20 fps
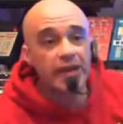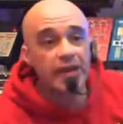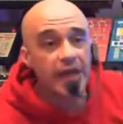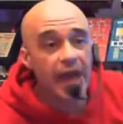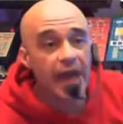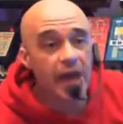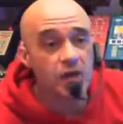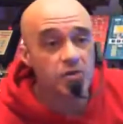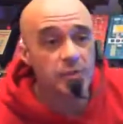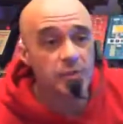like a
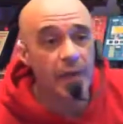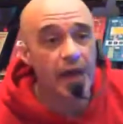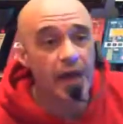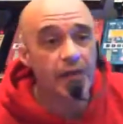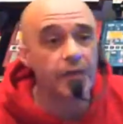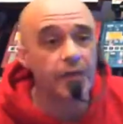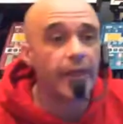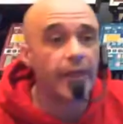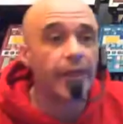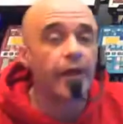chaos
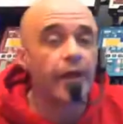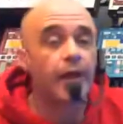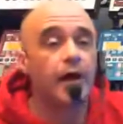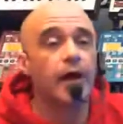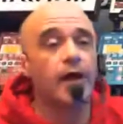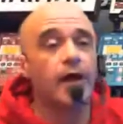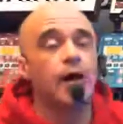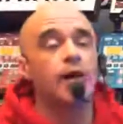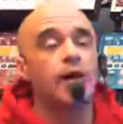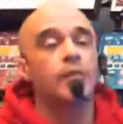pad,
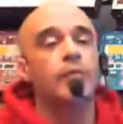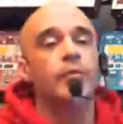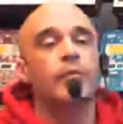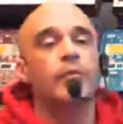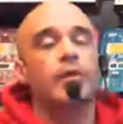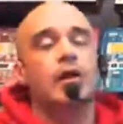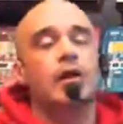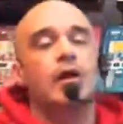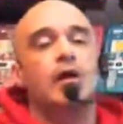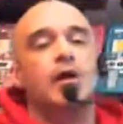
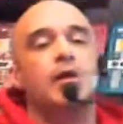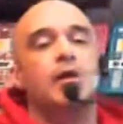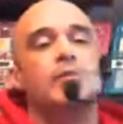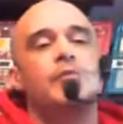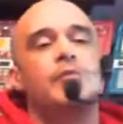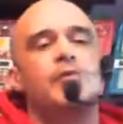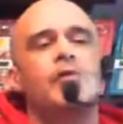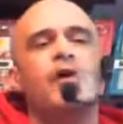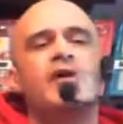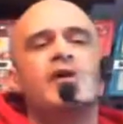
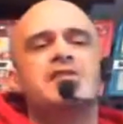but